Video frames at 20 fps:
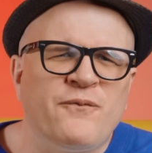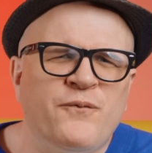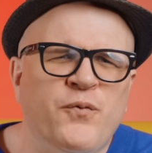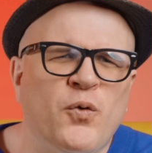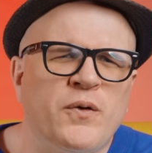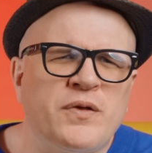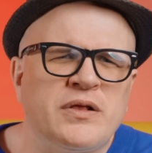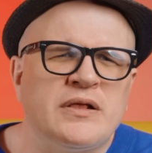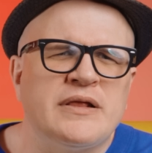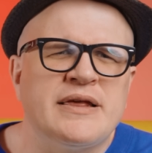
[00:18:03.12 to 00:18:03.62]
and
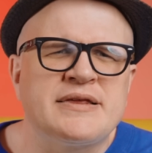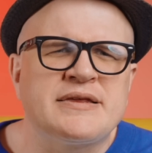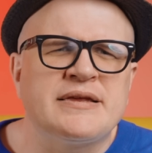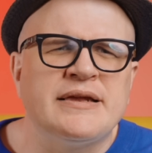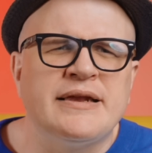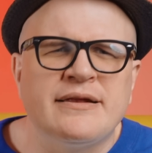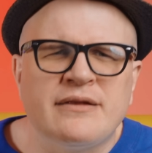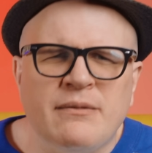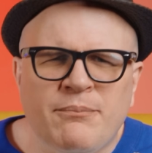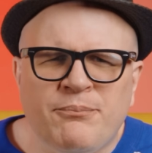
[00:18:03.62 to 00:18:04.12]
forth
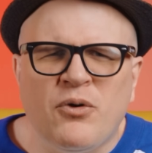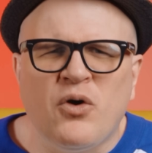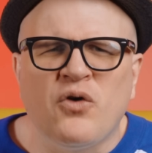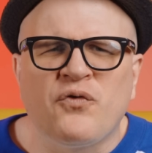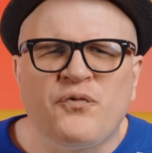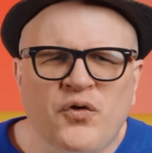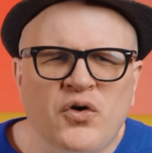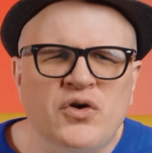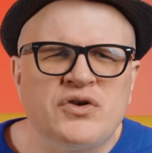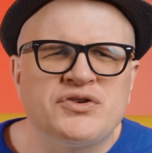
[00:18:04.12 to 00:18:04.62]
listening to
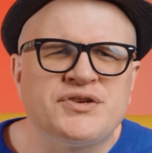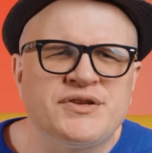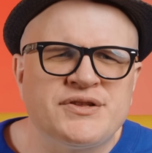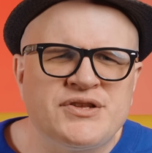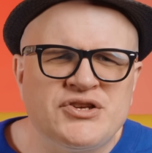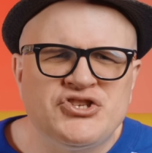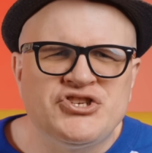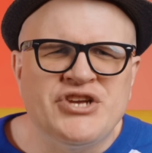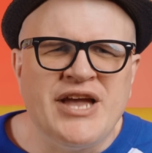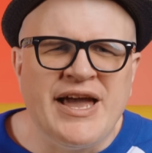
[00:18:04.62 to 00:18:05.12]
both
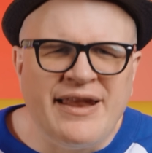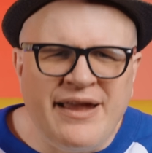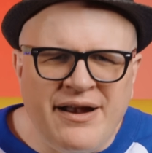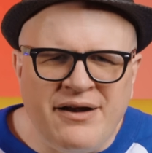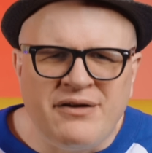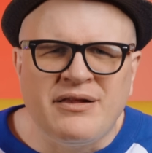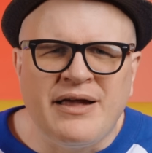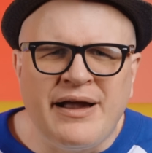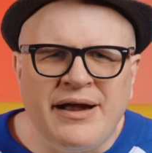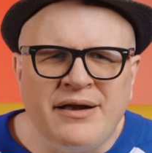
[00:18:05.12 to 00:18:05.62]
versions of Jet
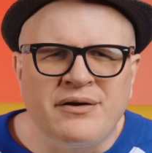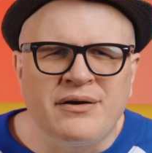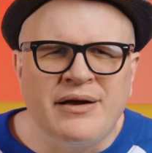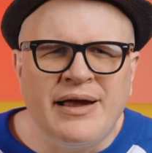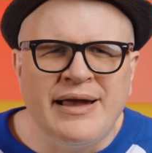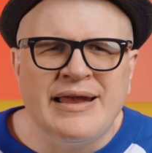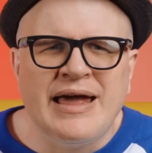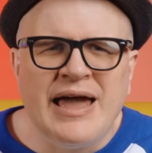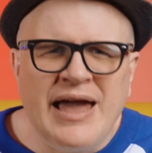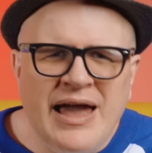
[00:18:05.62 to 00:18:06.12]
Airliner,
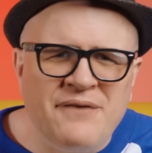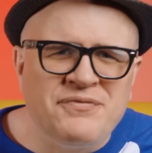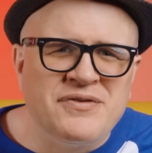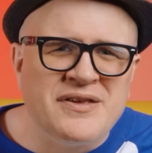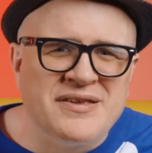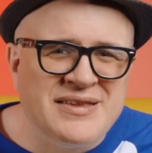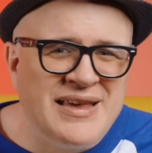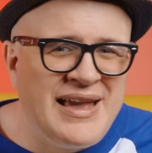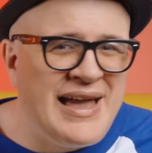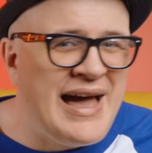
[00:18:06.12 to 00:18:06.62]
and I have
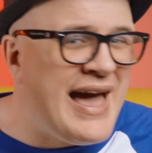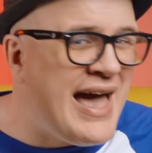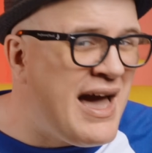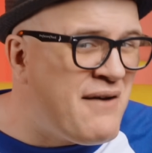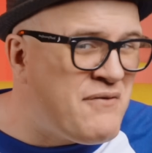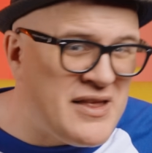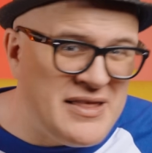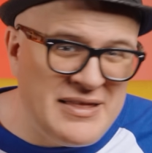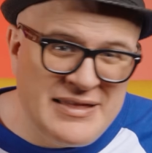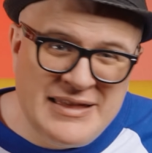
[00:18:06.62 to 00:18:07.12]
to say, I
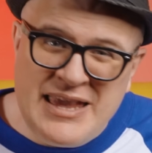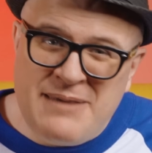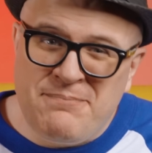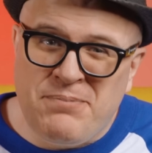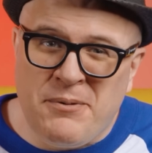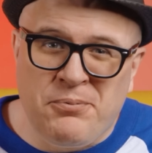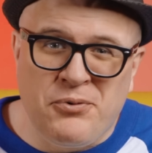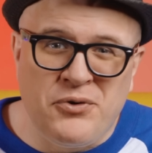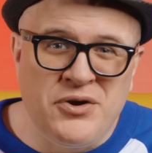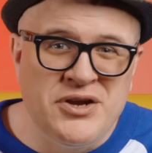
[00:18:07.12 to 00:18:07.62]
have a deep
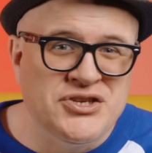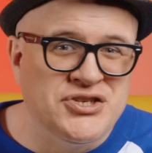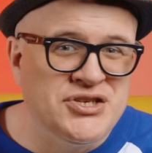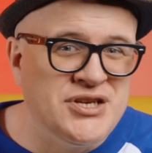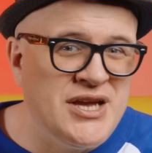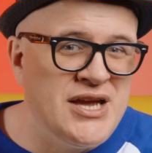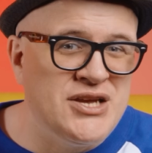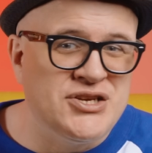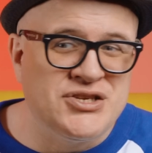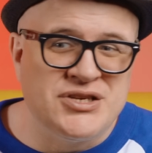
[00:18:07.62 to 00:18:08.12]

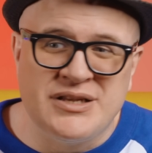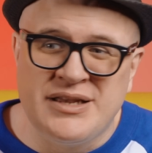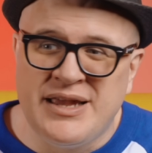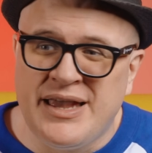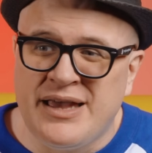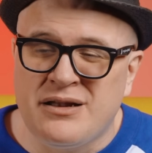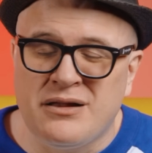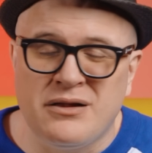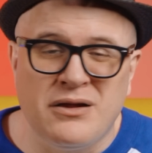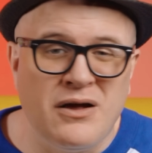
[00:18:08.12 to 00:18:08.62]
appreciation
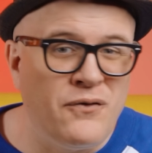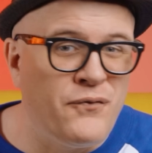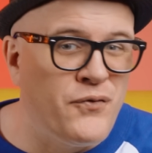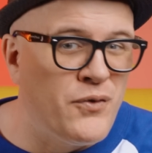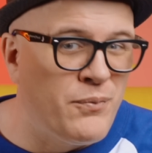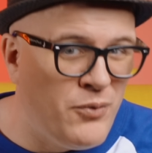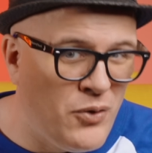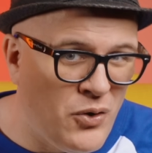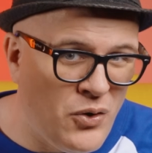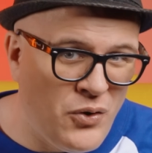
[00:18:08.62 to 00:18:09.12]
and a love
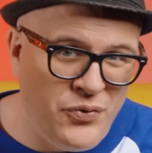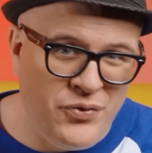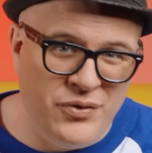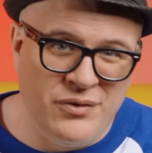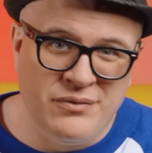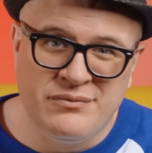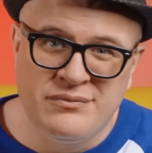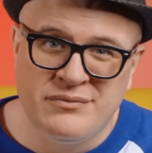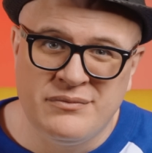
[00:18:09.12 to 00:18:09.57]
for both.